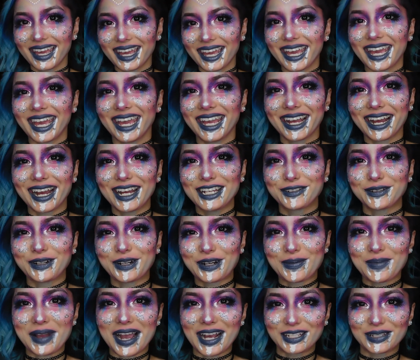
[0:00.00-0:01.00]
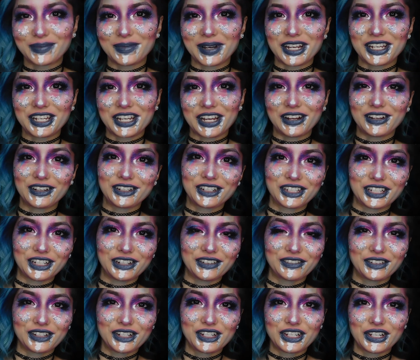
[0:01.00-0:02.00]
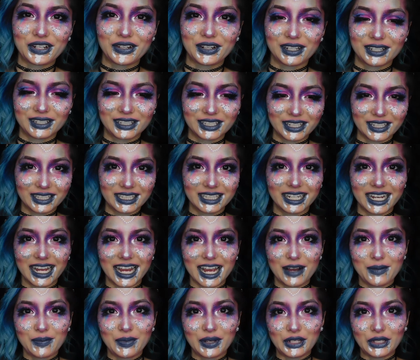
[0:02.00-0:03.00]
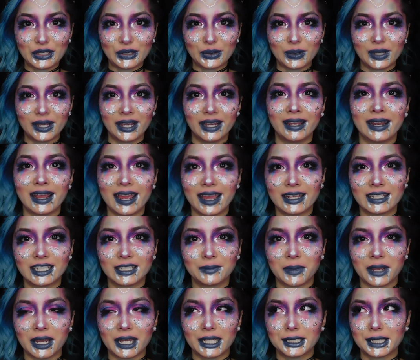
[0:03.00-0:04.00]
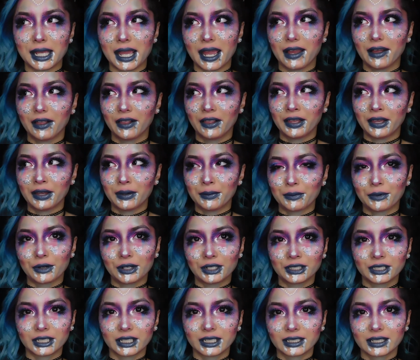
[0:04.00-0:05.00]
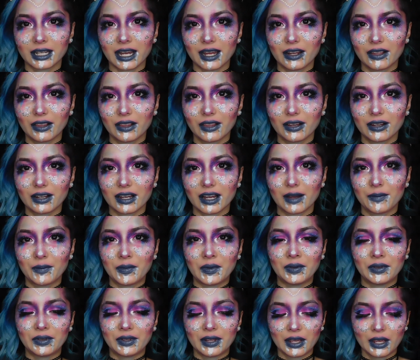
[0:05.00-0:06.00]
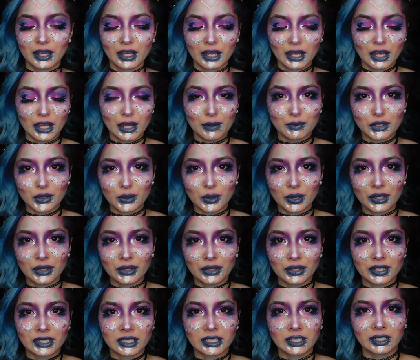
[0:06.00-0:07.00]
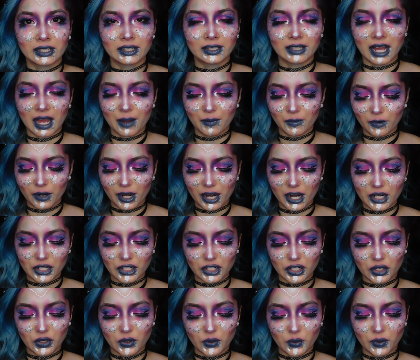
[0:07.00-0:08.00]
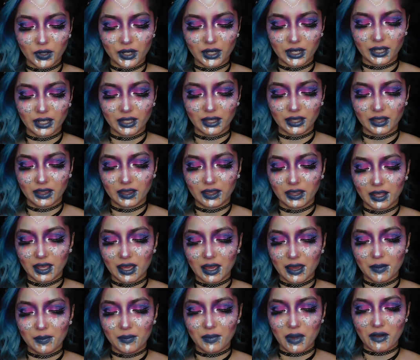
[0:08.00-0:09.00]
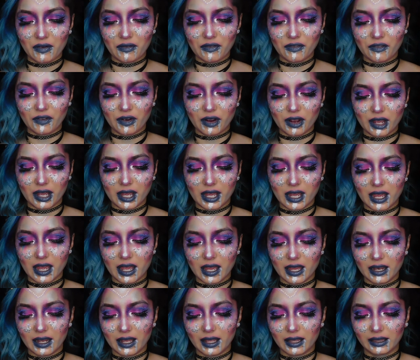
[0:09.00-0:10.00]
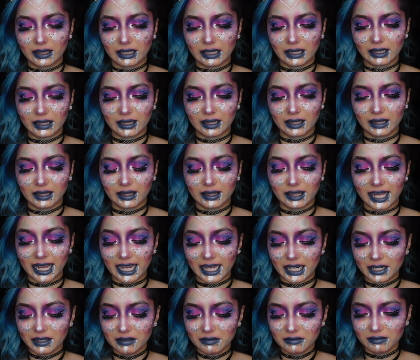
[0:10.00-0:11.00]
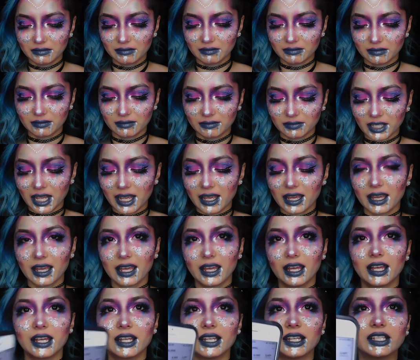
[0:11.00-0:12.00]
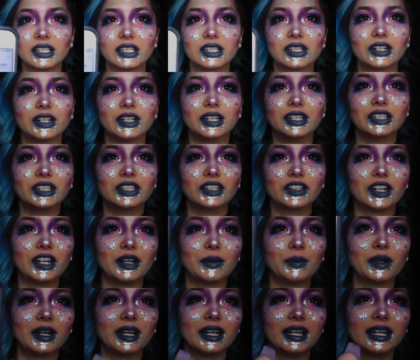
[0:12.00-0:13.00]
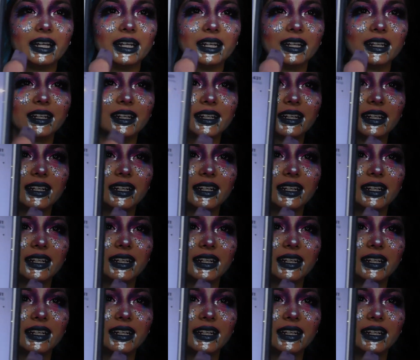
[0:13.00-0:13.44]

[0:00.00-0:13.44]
Hey guys, welcome back to my channel. It's Jennifer Chua. So today I'll be doing a space alien princess kind of look. I'm in, doing this in collaboration with my friend Lena. This is her Instagram right here.